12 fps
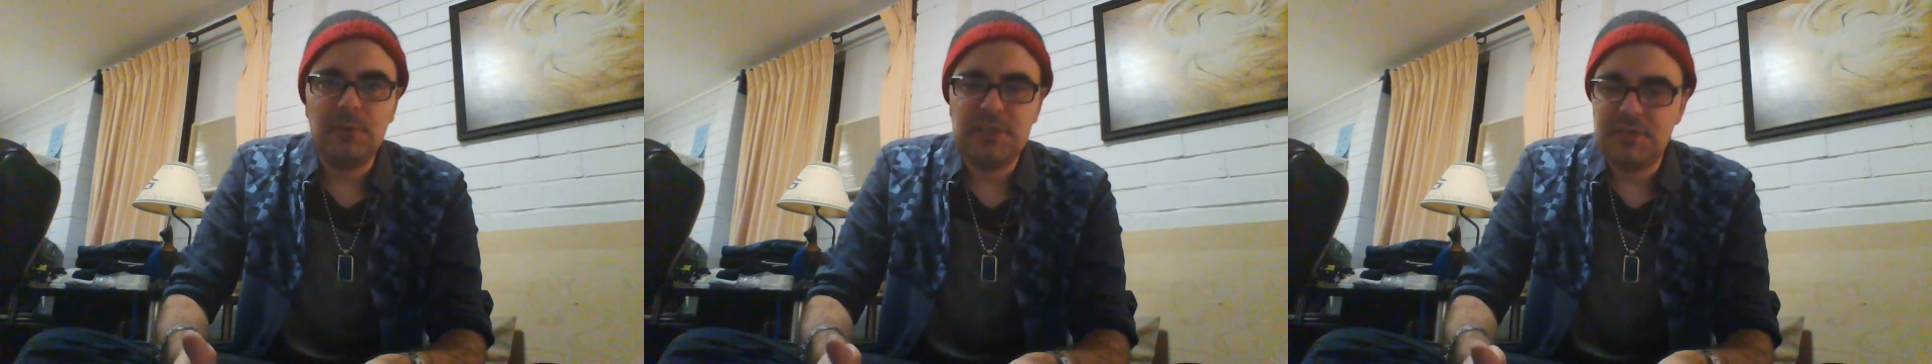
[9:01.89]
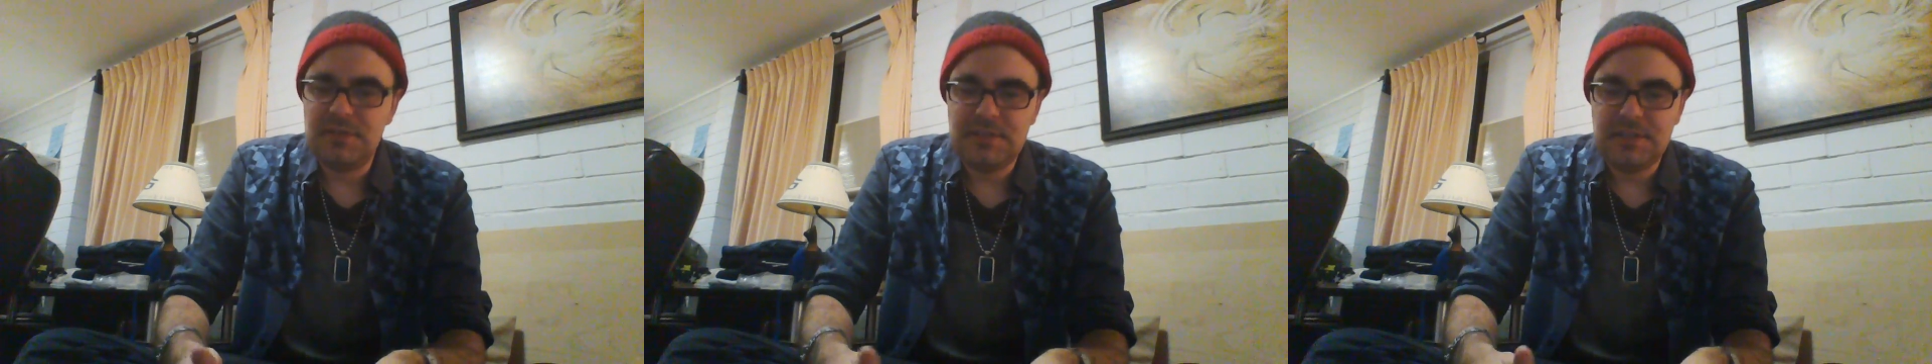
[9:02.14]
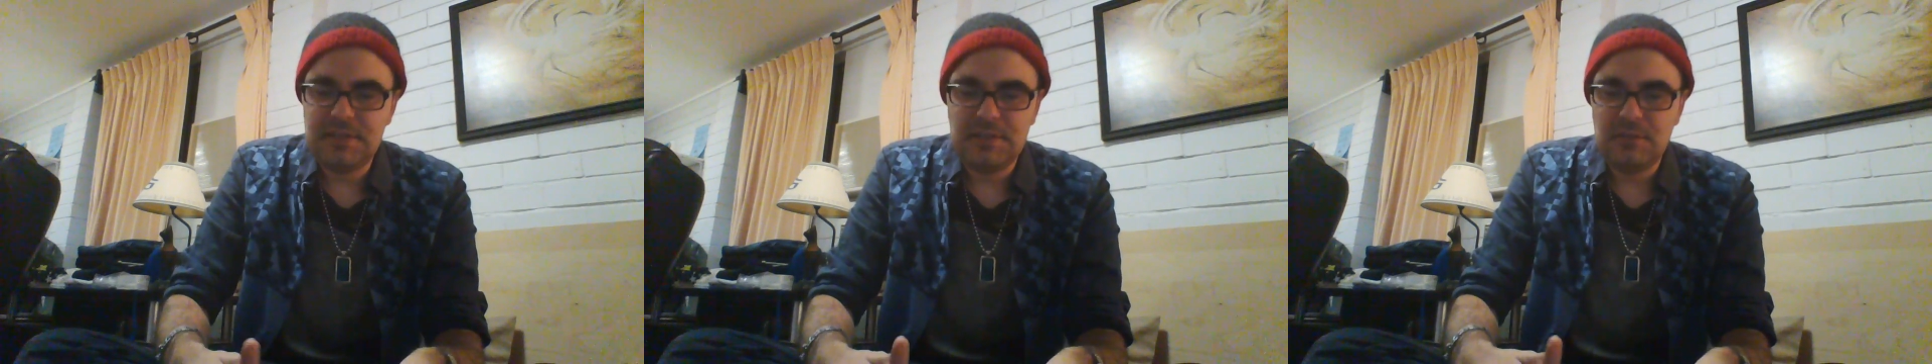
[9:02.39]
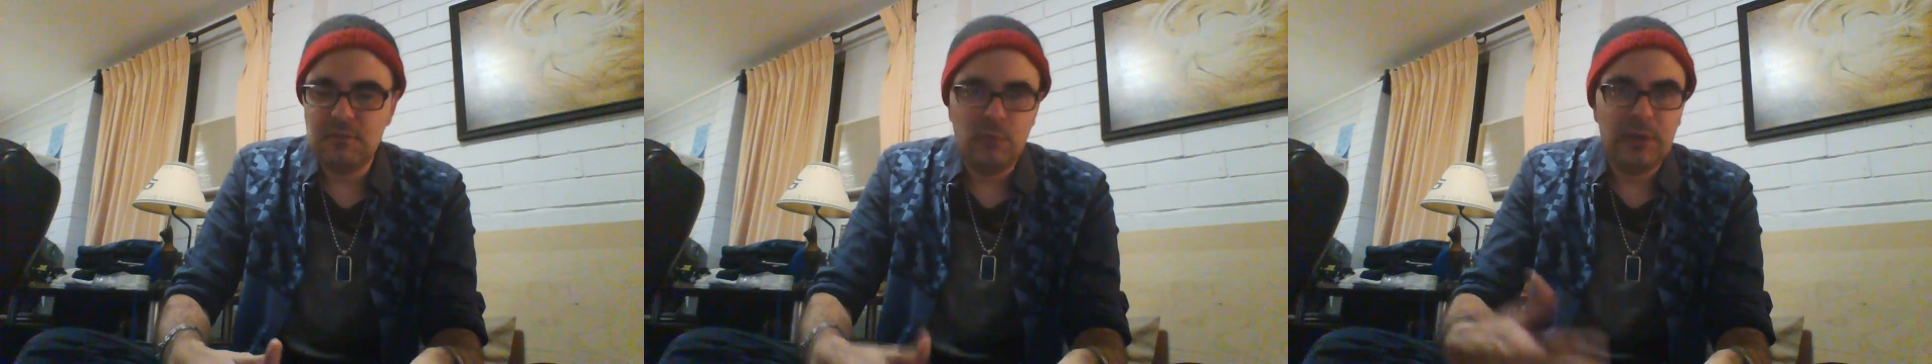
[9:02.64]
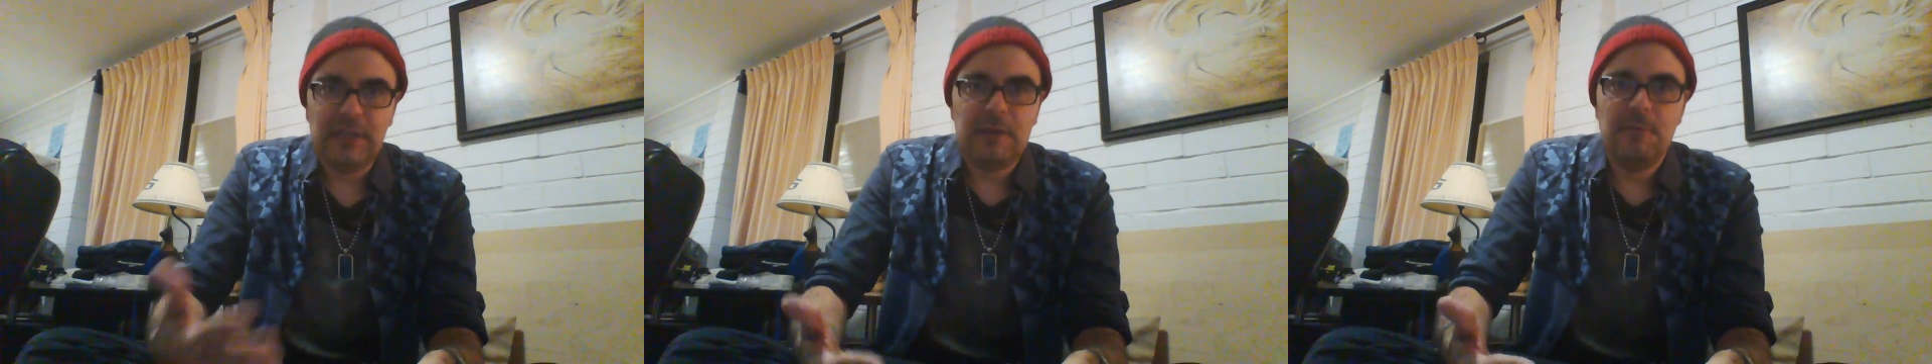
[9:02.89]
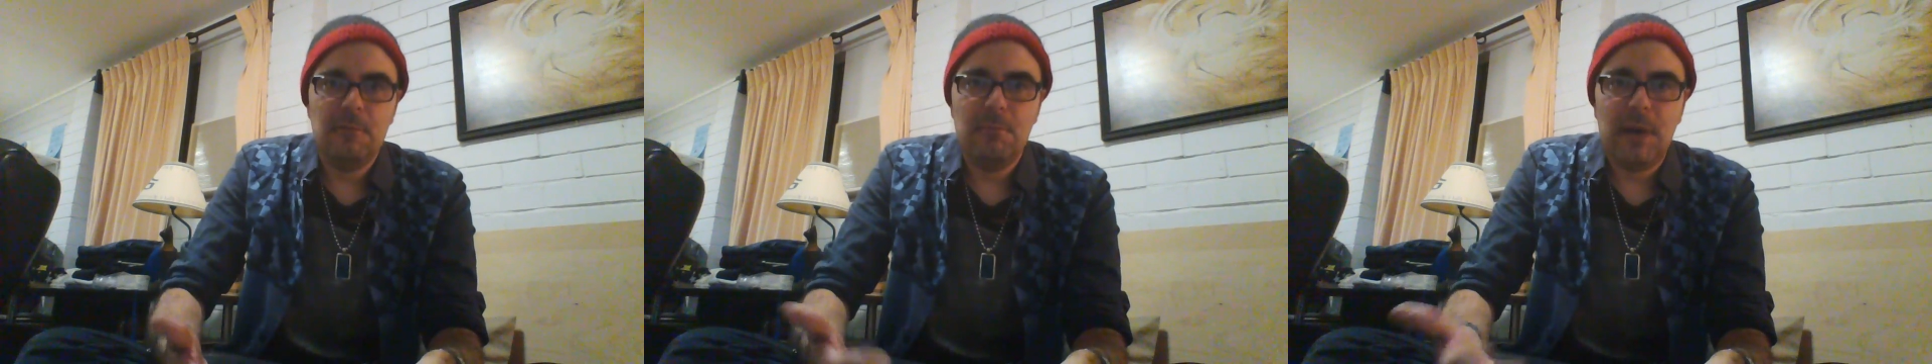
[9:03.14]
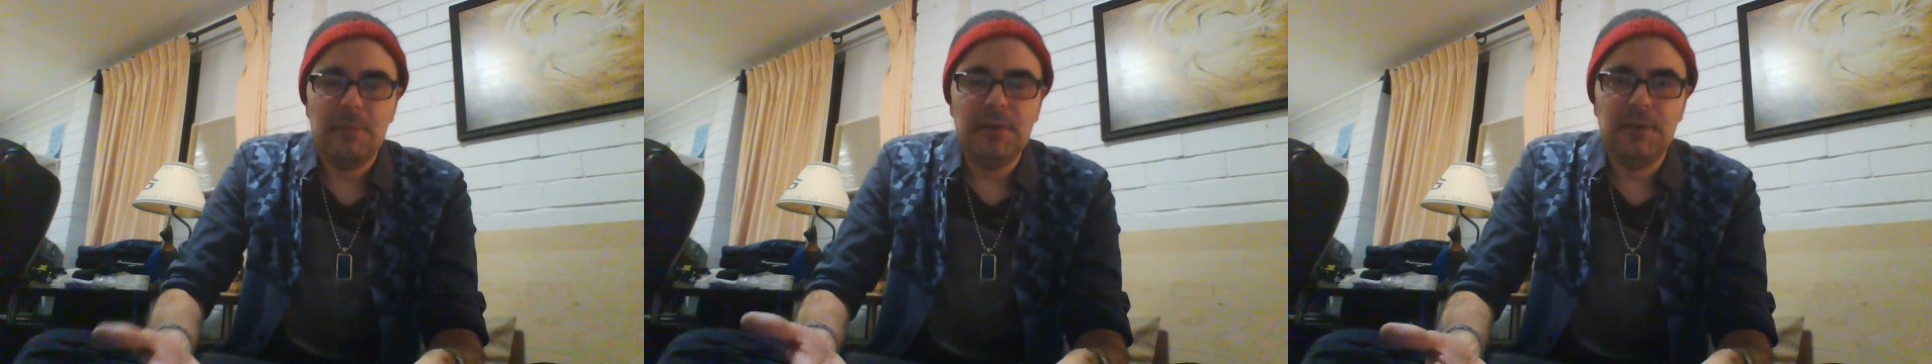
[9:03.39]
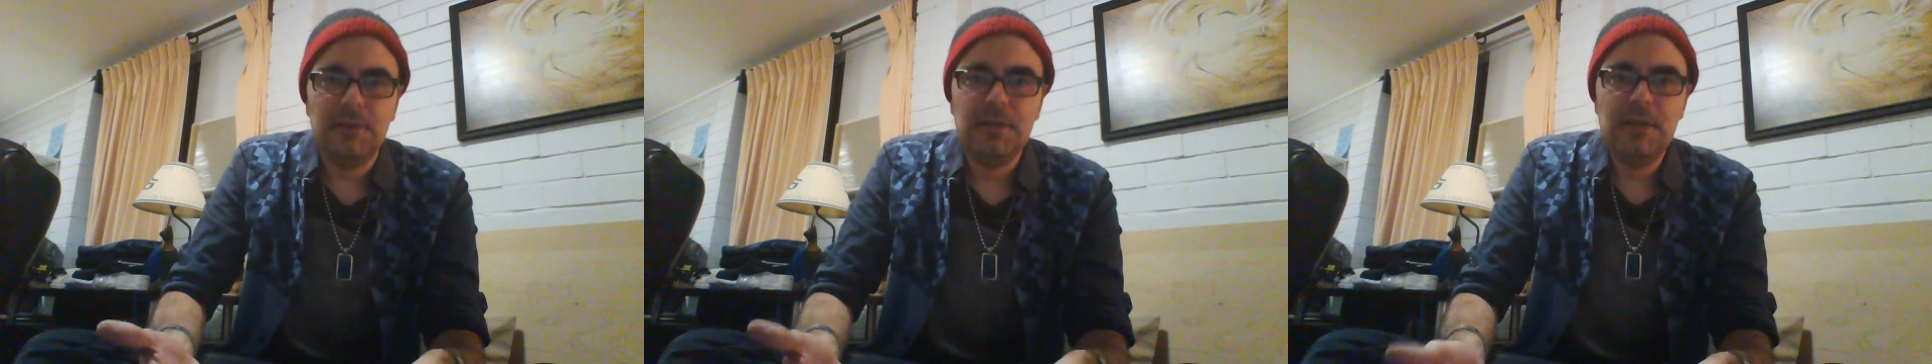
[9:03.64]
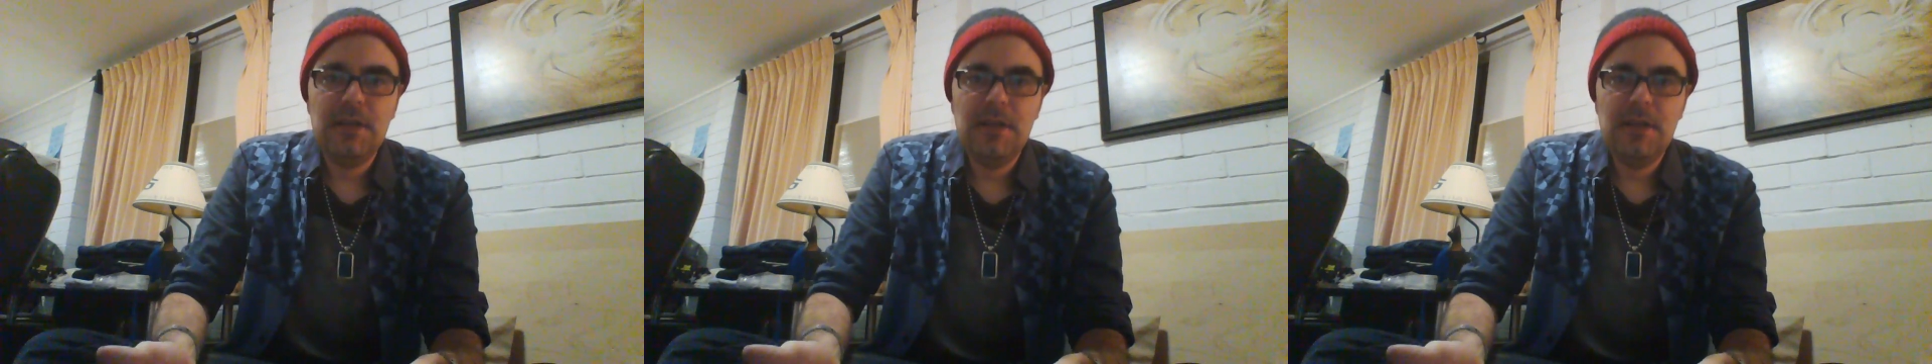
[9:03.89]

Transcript: which is just a relic from Babylon,